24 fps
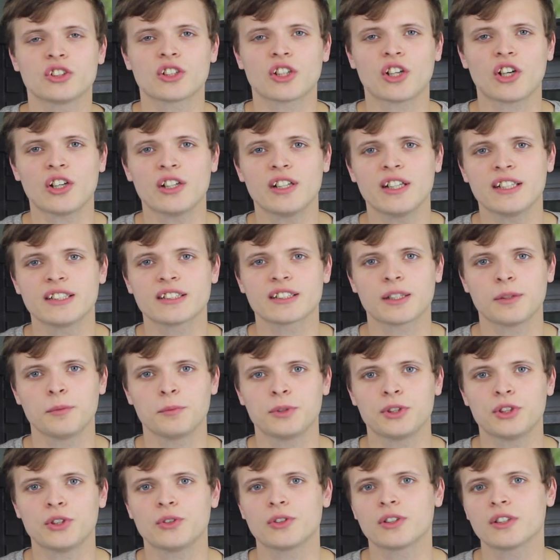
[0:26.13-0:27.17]
your current
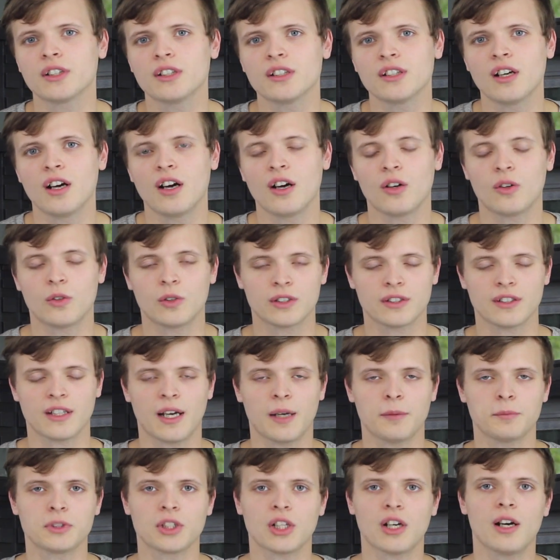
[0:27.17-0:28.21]
computer or
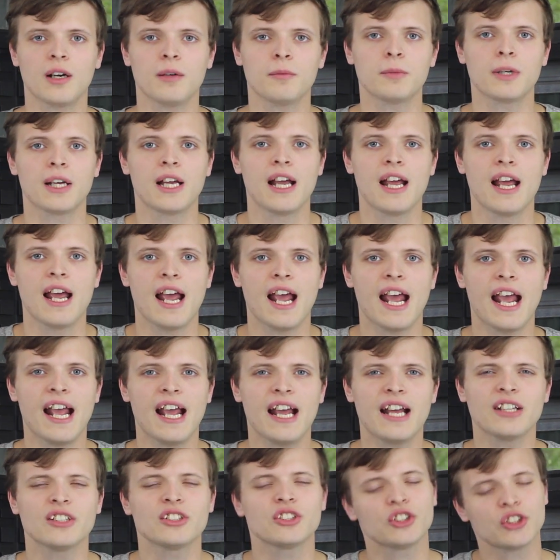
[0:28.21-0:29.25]
laptop,
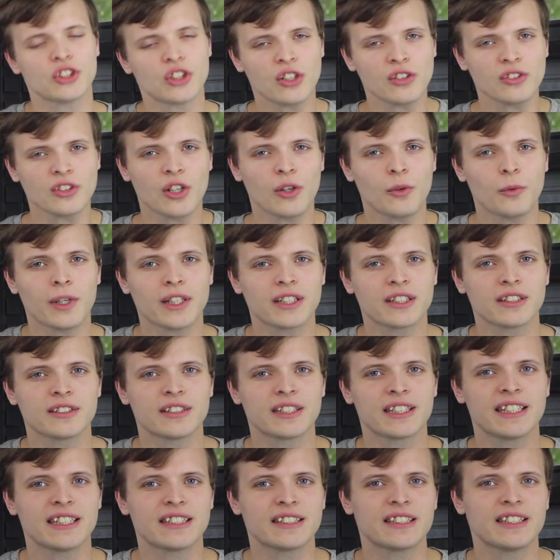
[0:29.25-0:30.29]
and you don't know whether
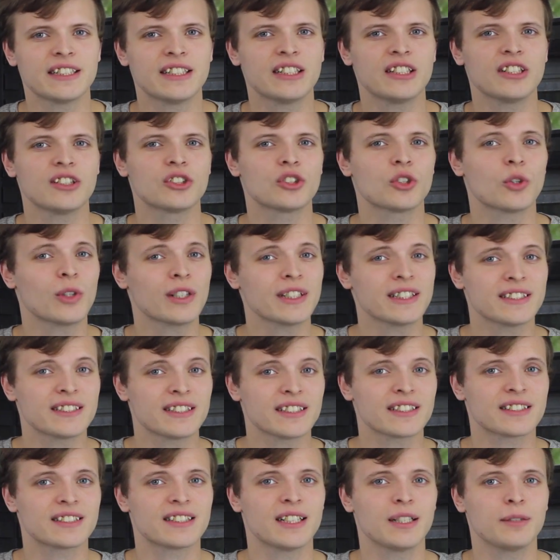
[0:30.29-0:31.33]
to get the
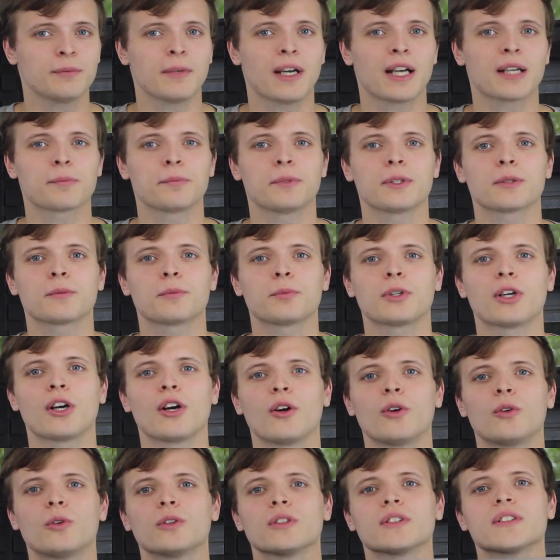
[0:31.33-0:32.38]
2016 MacBook
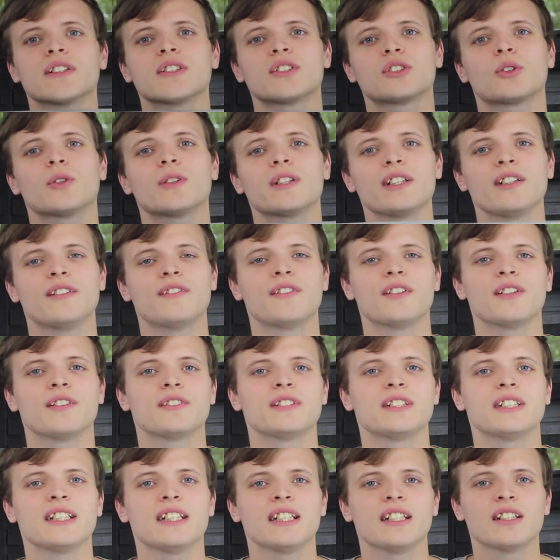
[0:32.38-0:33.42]
Pro or the
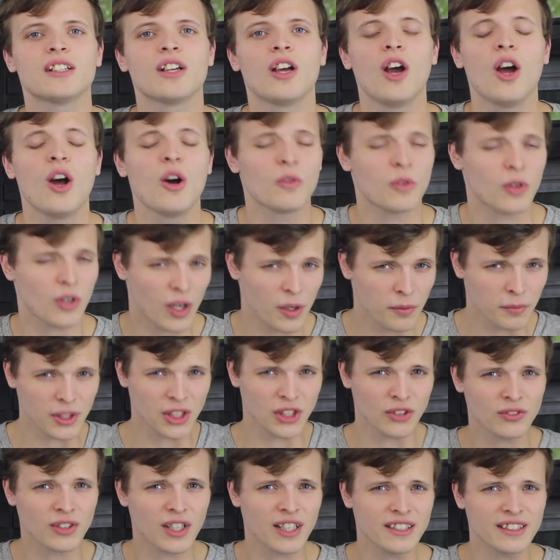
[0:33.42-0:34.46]
2015, well, I'm
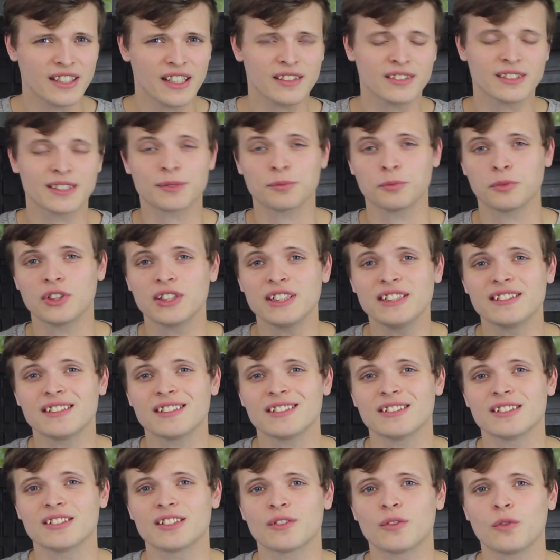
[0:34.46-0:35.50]
going to run down some
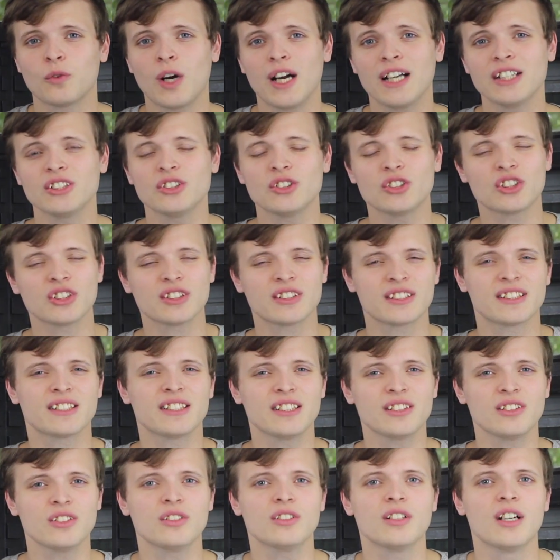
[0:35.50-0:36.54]
reasons of why you should
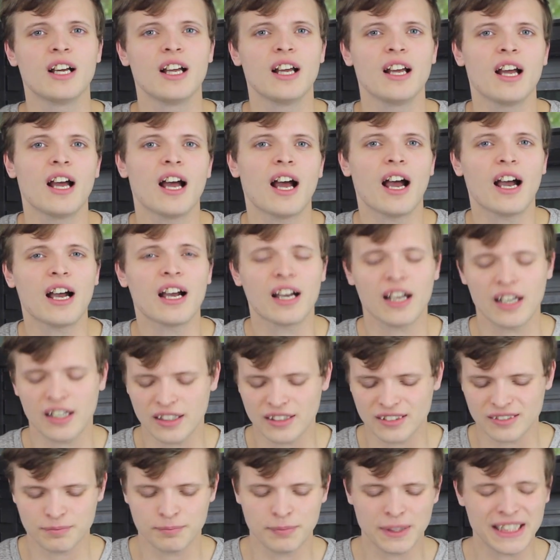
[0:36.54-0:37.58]
still
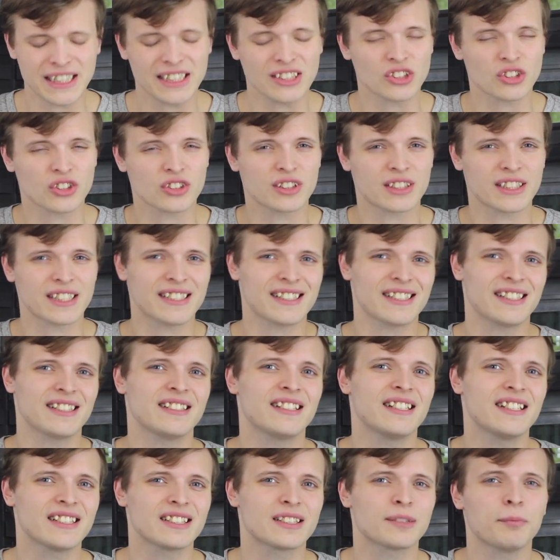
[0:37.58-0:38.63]
be interested
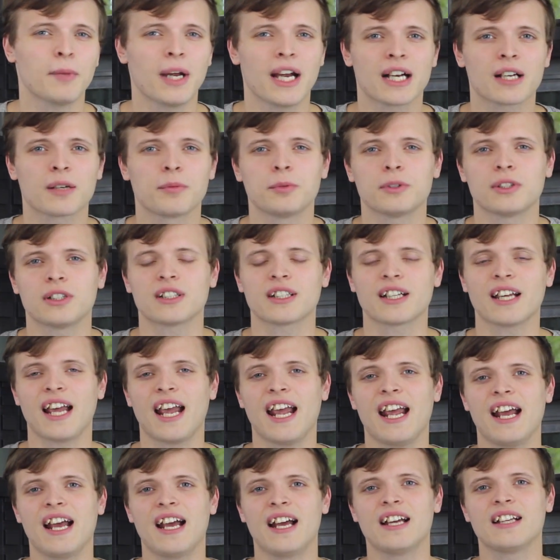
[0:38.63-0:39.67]
in this MacBook
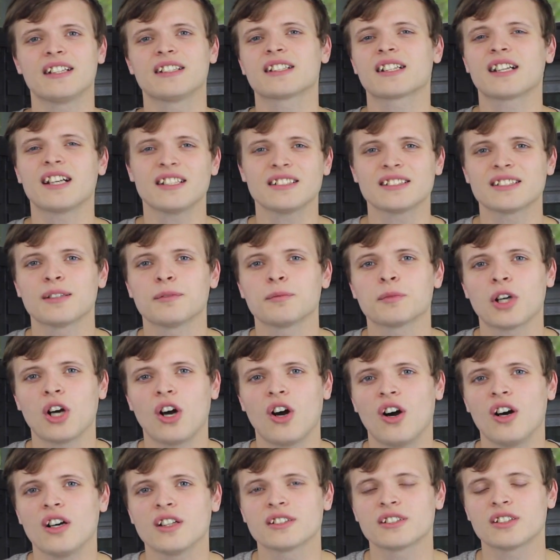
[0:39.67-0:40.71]
and cut some
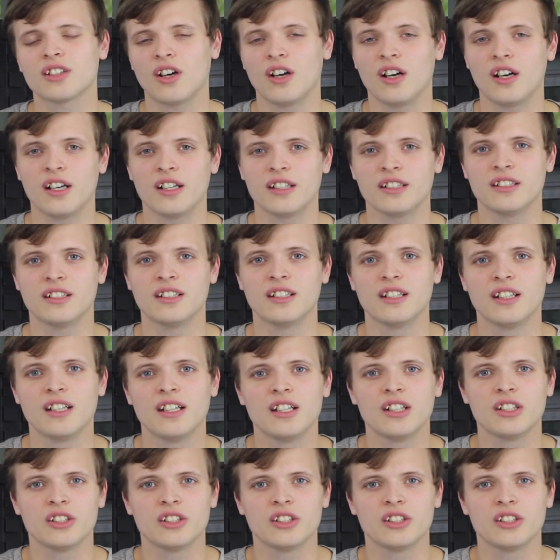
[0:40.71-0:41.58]
cost on,